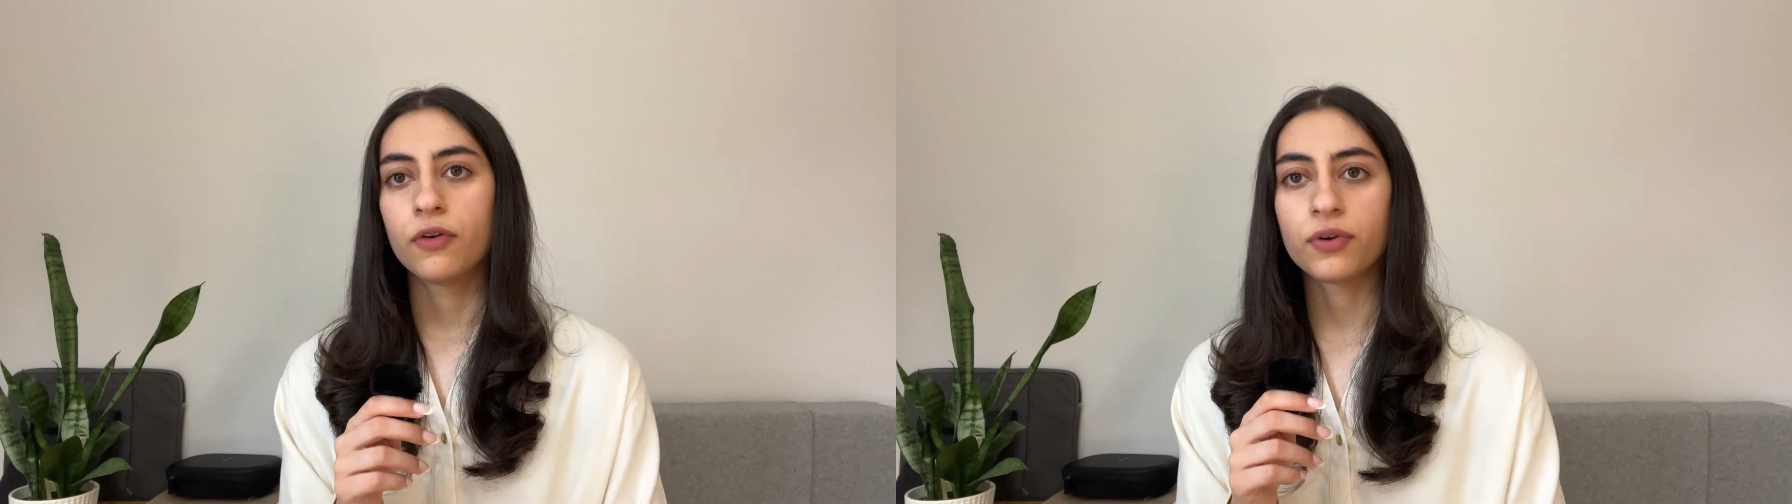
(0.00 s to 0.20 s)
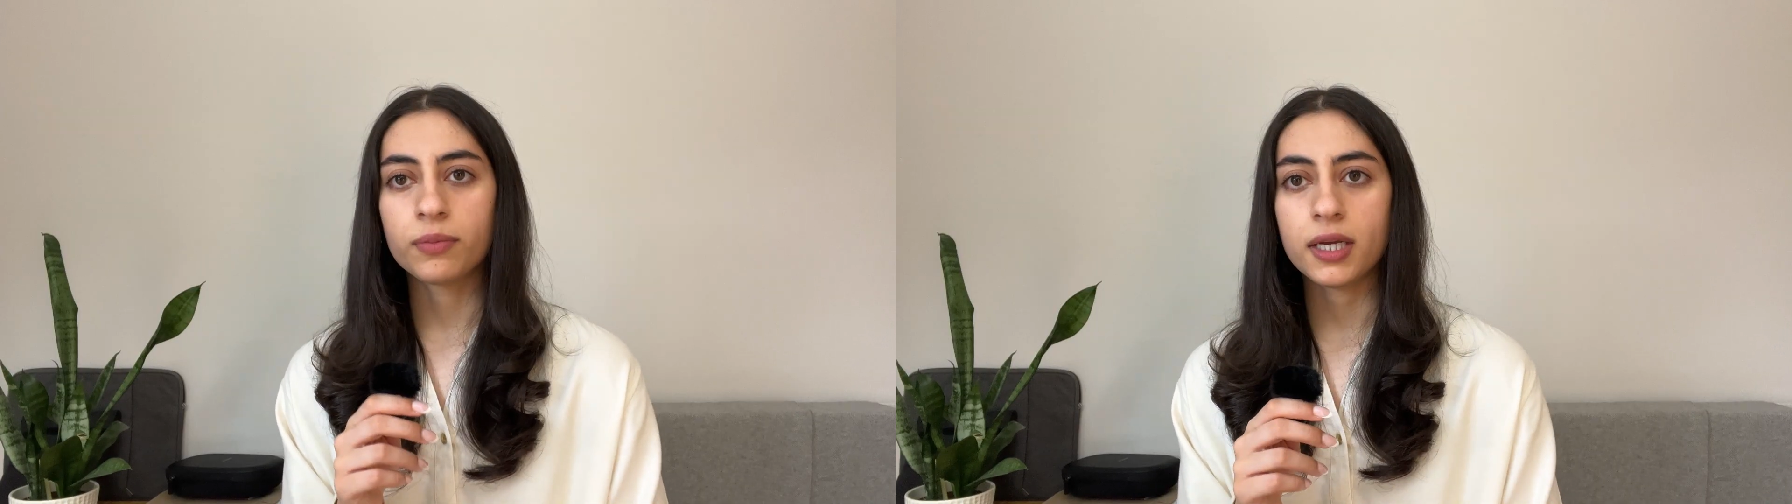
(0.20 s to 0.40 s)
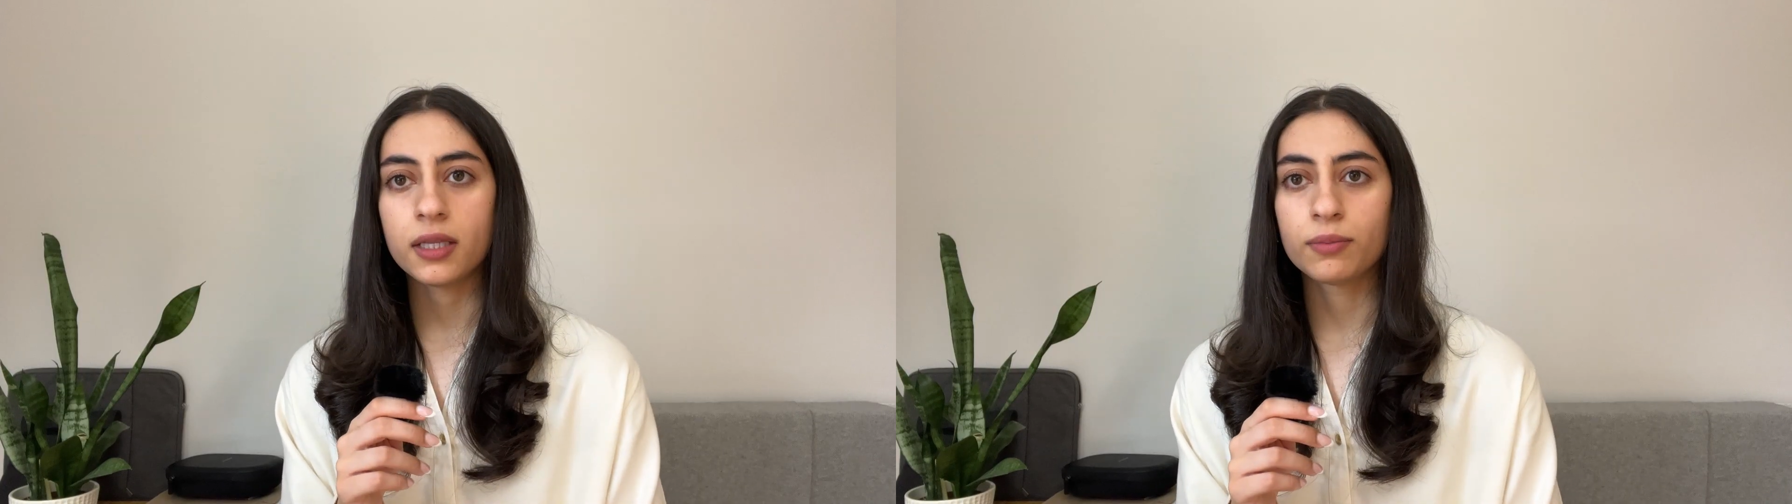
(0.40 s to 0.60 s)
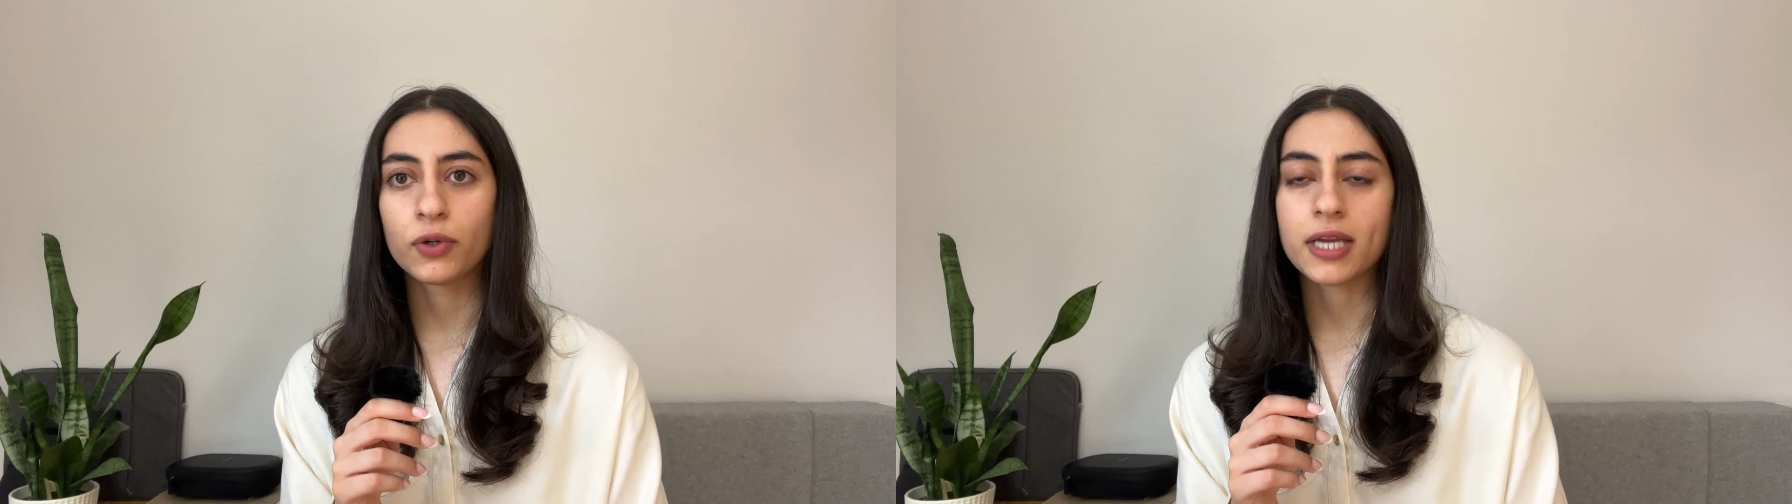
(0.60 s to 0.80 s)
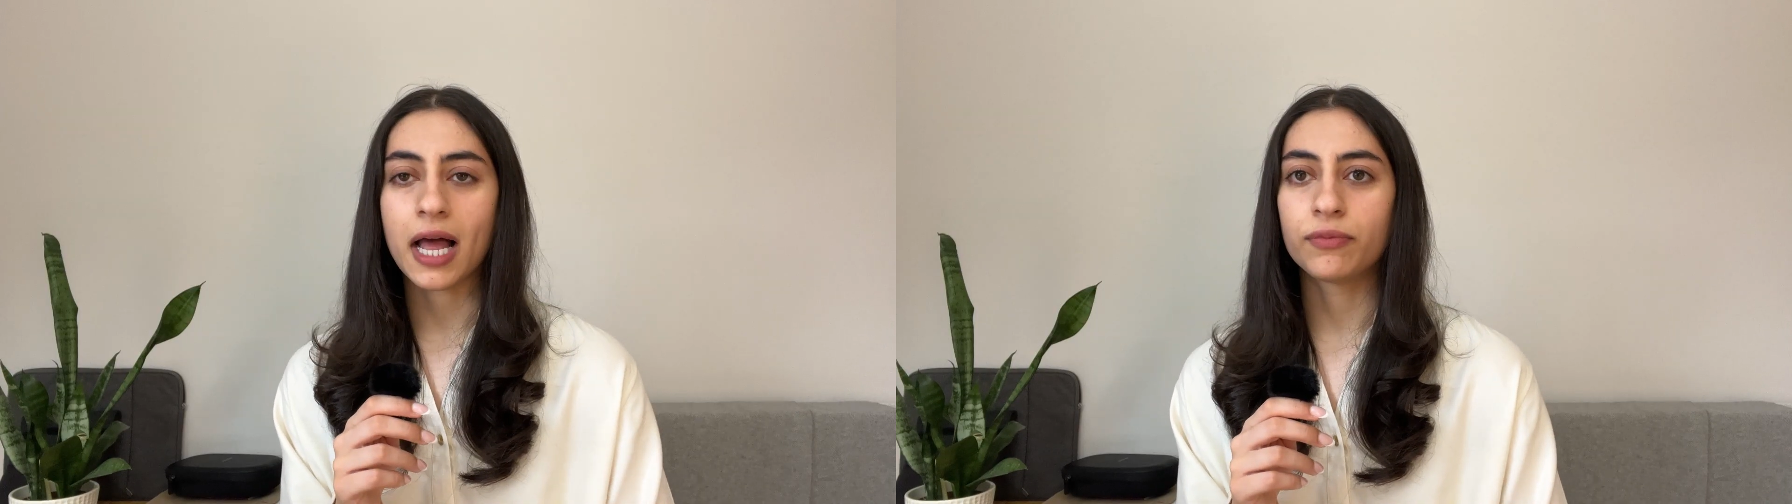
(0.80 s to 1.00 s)
For me, the
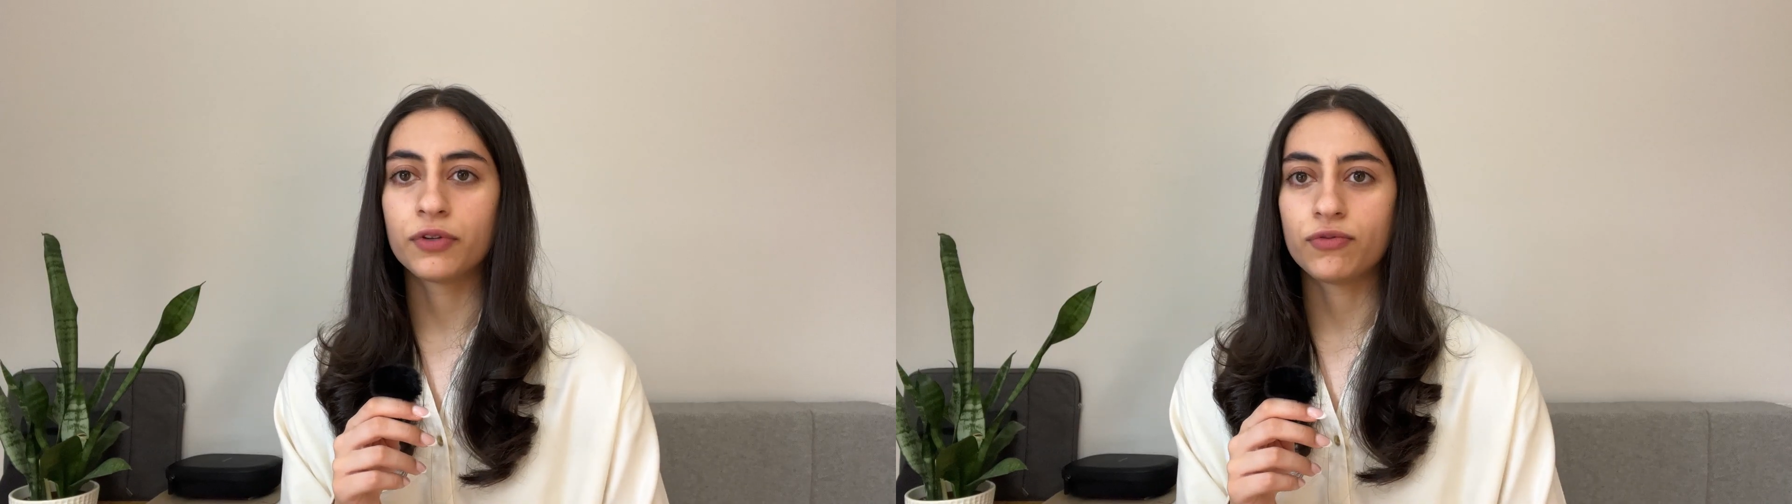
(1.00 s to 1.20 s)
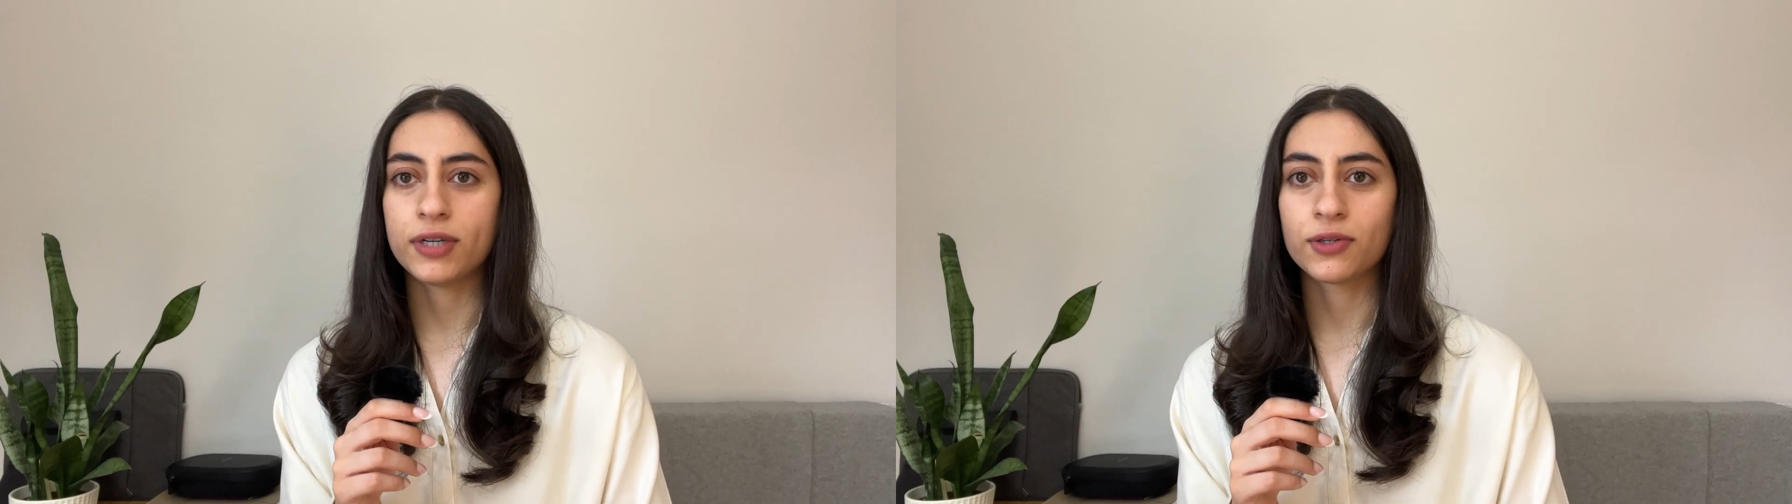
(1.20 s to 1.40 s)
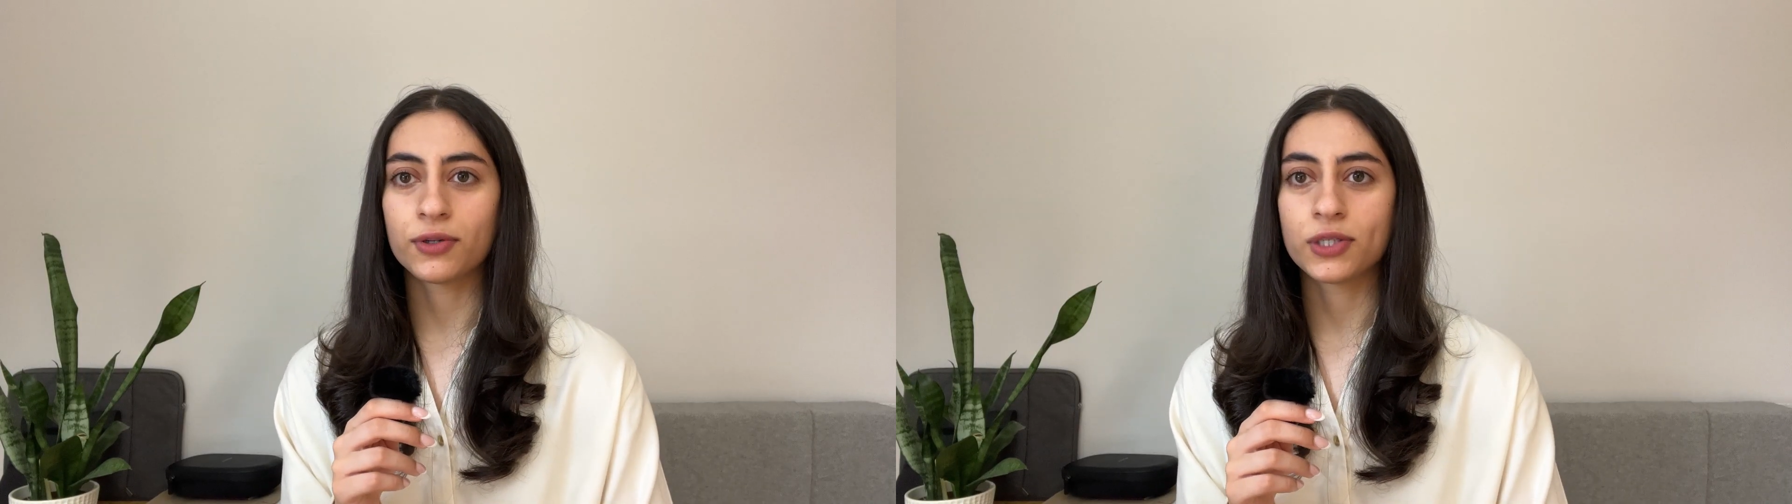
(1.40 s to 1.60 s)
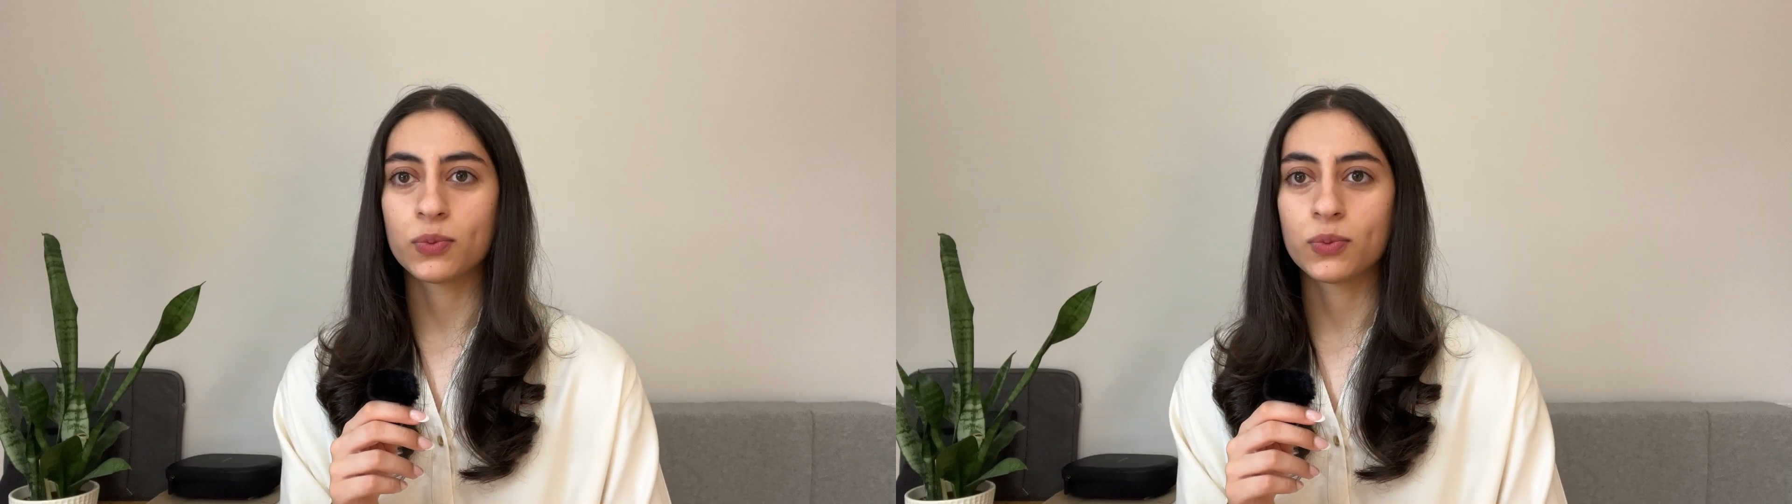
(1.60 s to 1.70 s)
most helpful resource